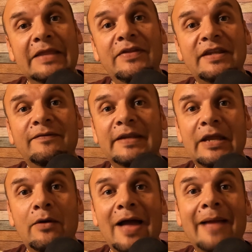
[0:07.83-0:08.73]
In this
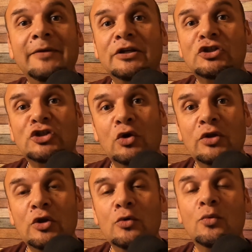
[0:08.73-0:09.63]
video, I'm gonna show
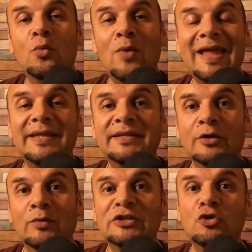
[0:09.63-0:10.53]
you ways
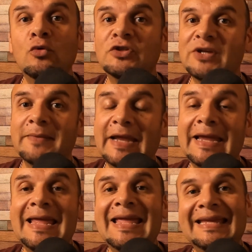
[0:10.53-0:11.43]
in which Google Gemini
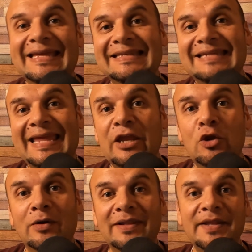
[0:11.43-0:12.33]
can take
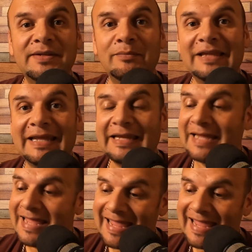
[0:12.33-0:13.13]
your lesson planning